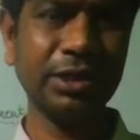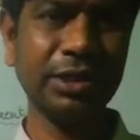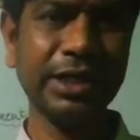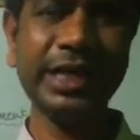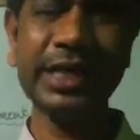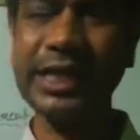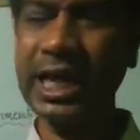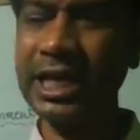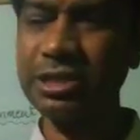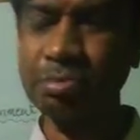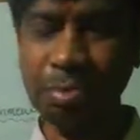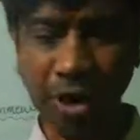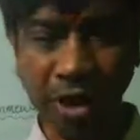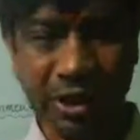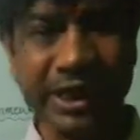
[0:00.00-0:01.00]
it has
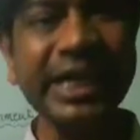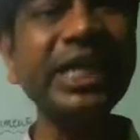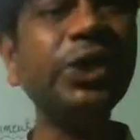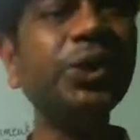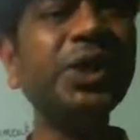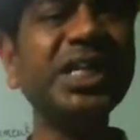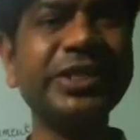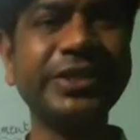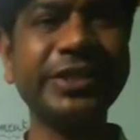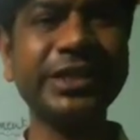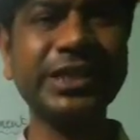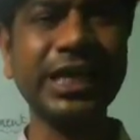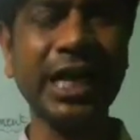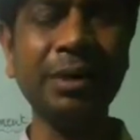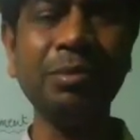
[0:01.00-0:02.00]
brought into its
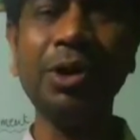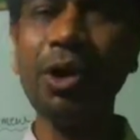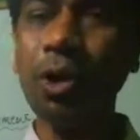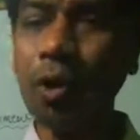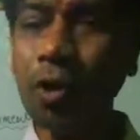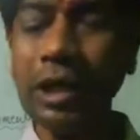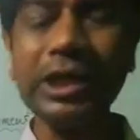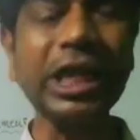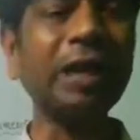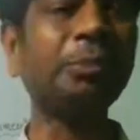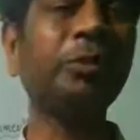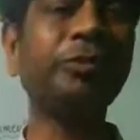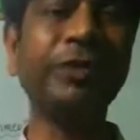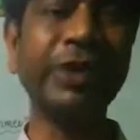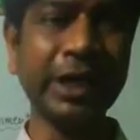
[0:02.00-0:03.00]
regime all type
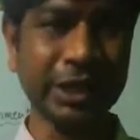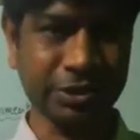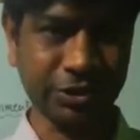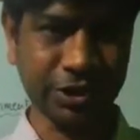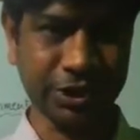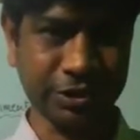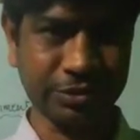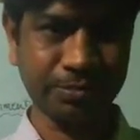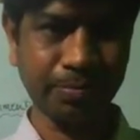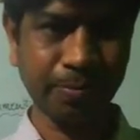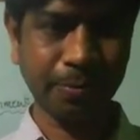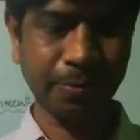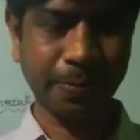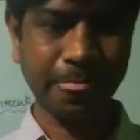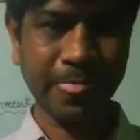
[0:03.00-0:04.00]
of industries.
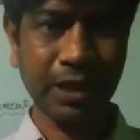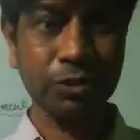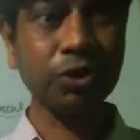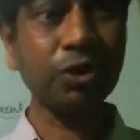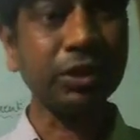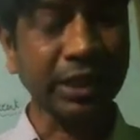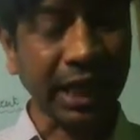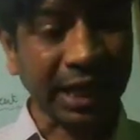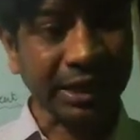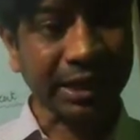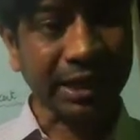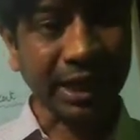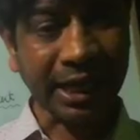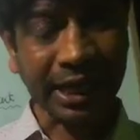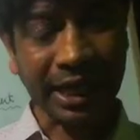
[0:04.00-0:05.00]
So that
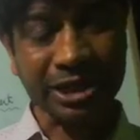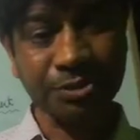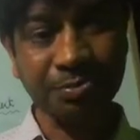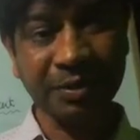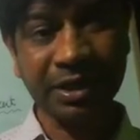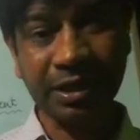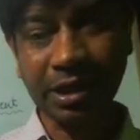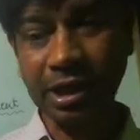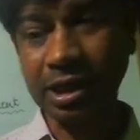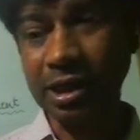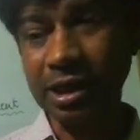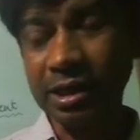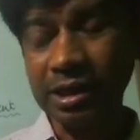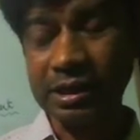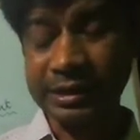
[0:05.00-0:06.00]
has been
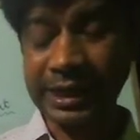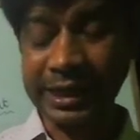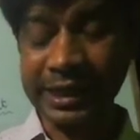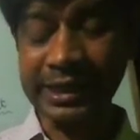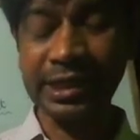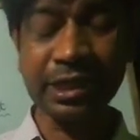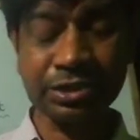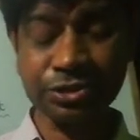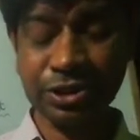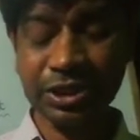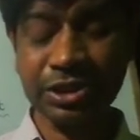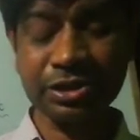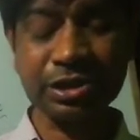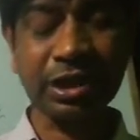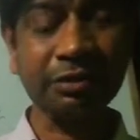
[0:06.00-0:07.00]
the
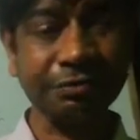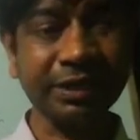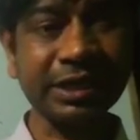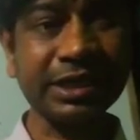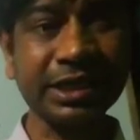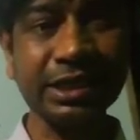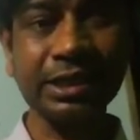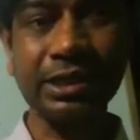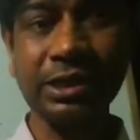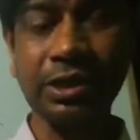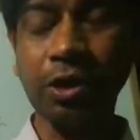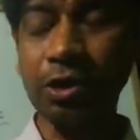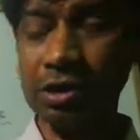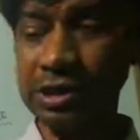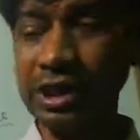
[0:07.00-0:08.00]
industries effect,
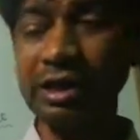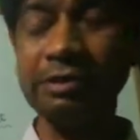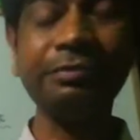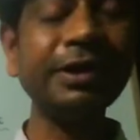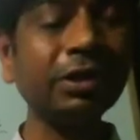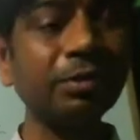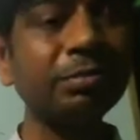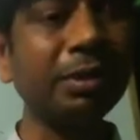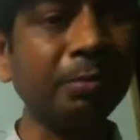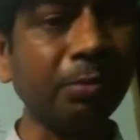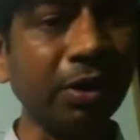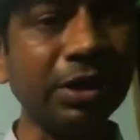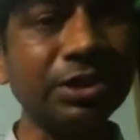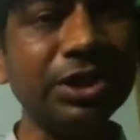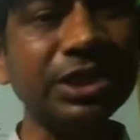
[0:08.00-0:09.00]
or the effect of the
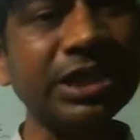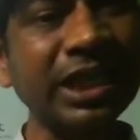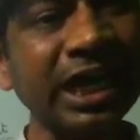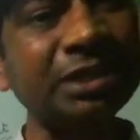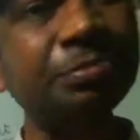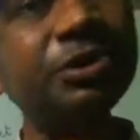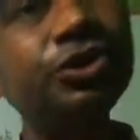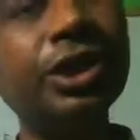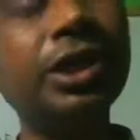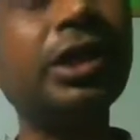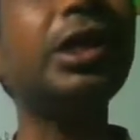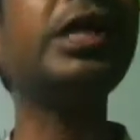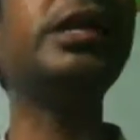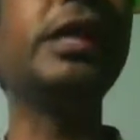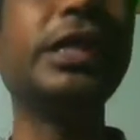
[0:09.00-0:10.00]
policies has been
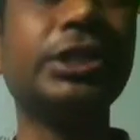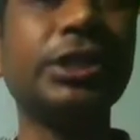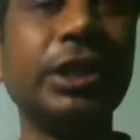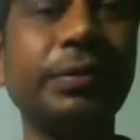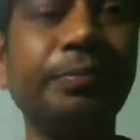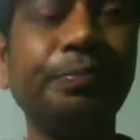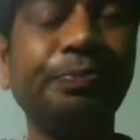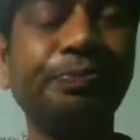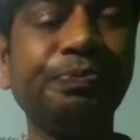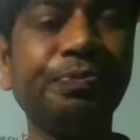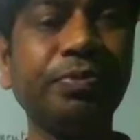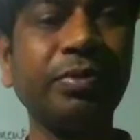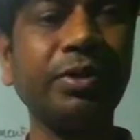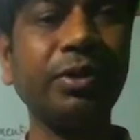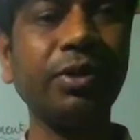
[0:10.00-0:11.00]
general in nature.
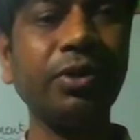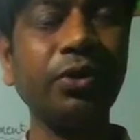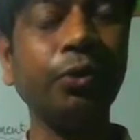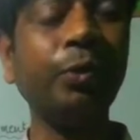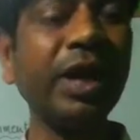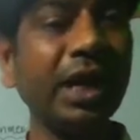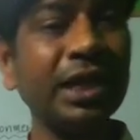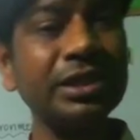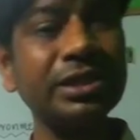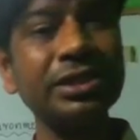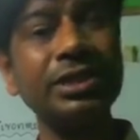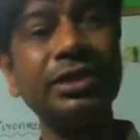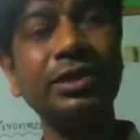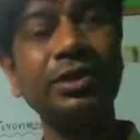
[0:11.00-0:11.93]
Whereas